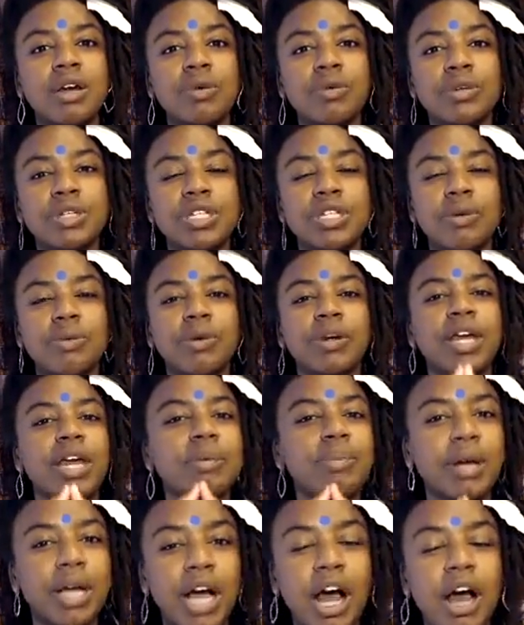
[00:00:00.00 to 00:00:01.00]
Reciprocate
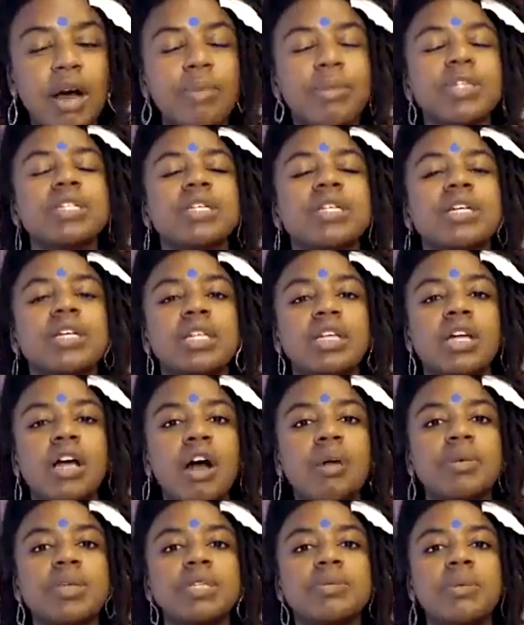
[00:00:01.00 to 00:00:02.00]
by commenting in the
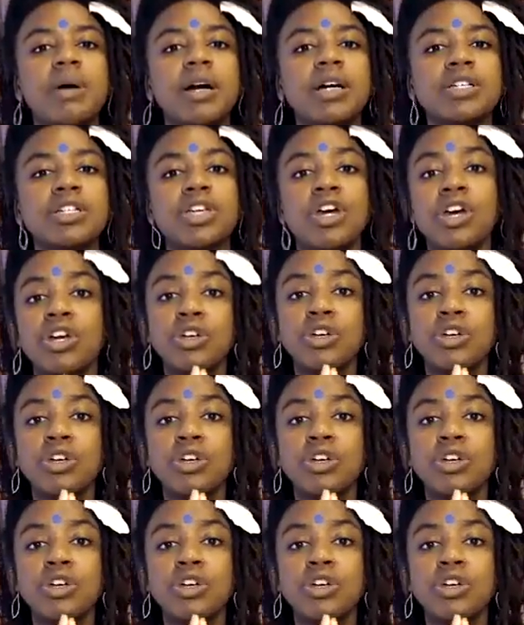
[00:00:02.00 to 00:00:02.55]
comments box.